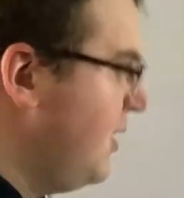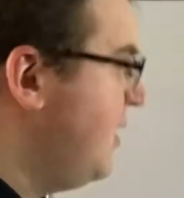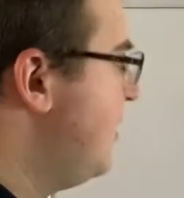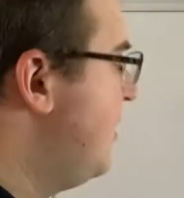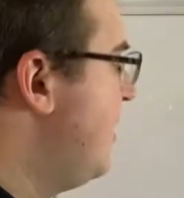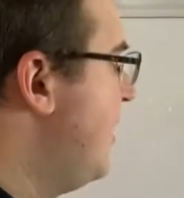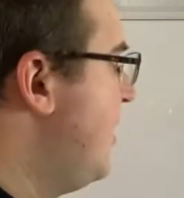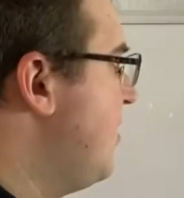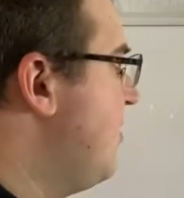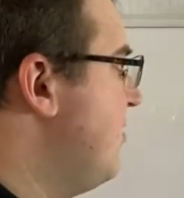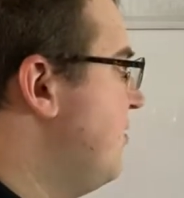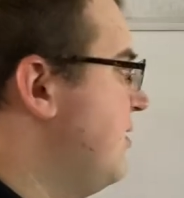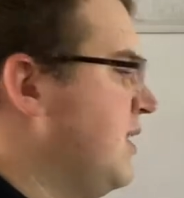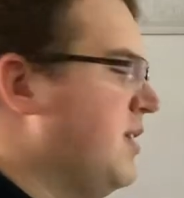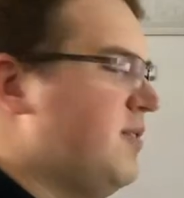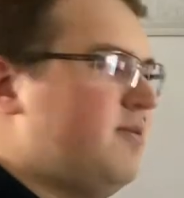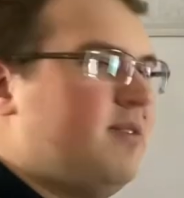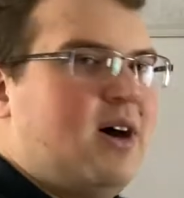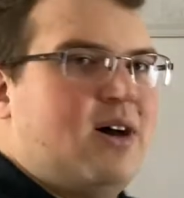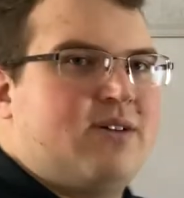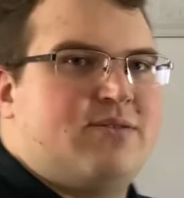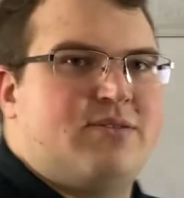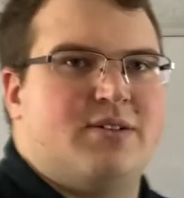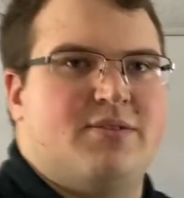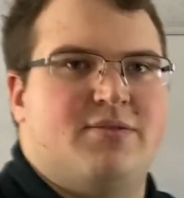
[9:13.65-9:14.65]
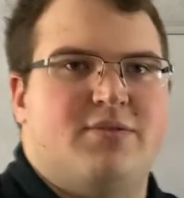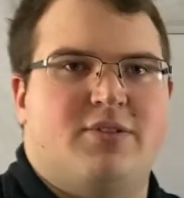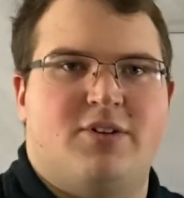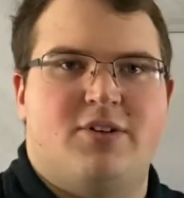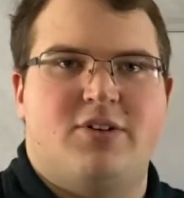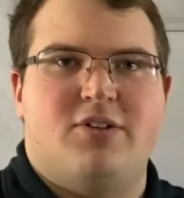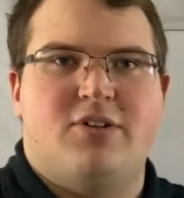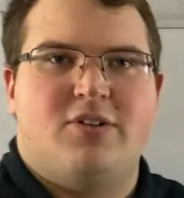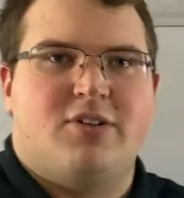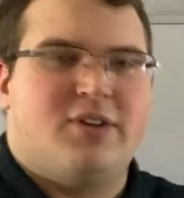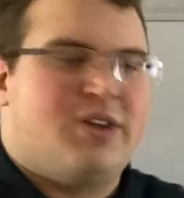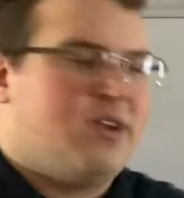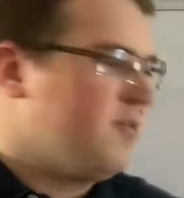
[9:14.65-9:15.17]
that you can live off of, or
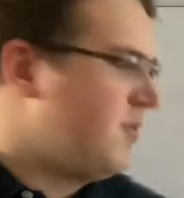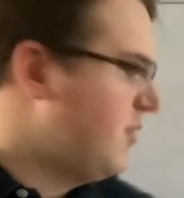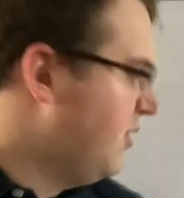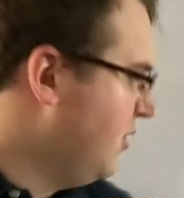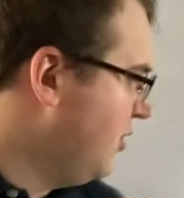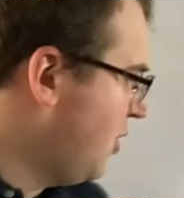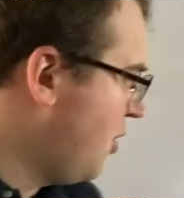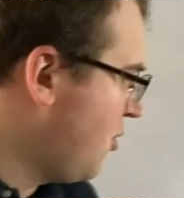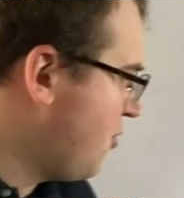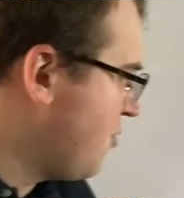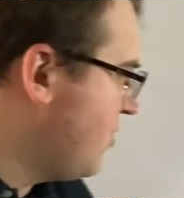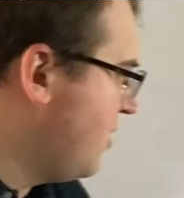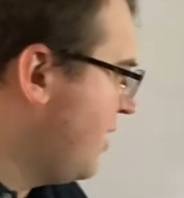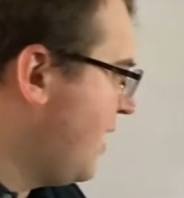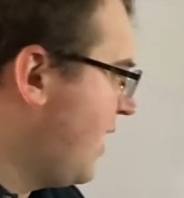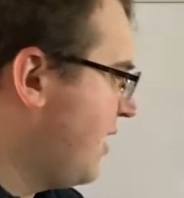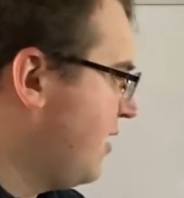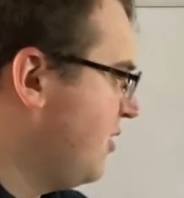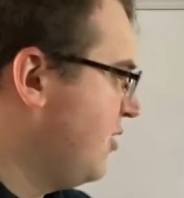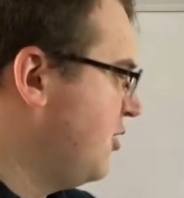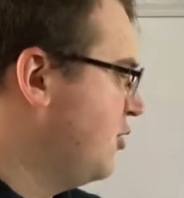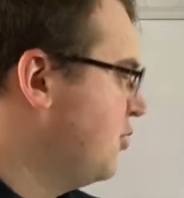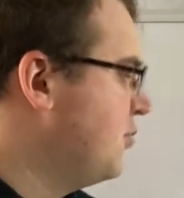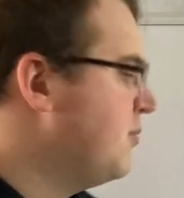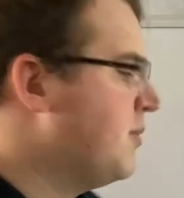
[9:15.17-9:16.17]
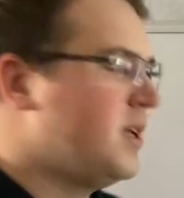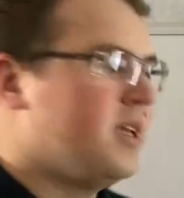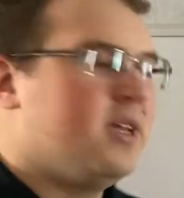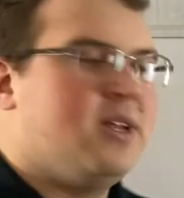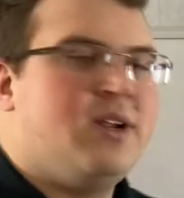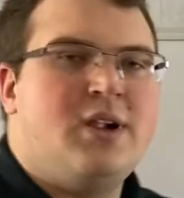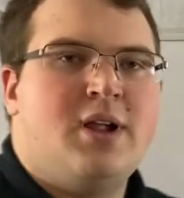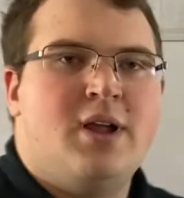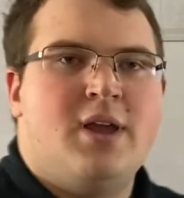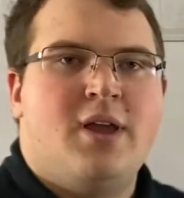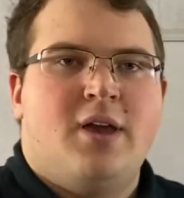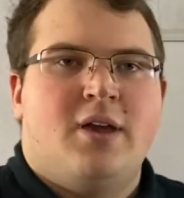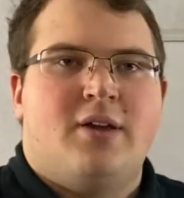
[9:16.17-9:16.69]
you can even lower that a little bit,
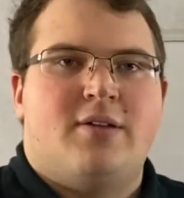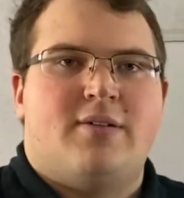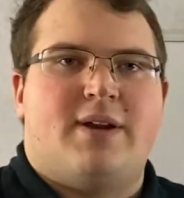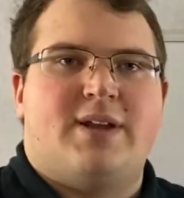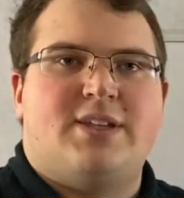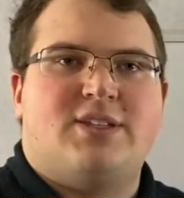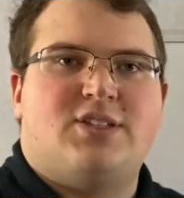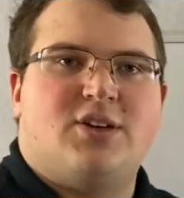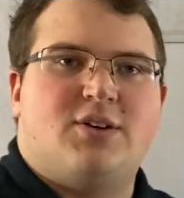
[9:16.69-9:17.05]
right?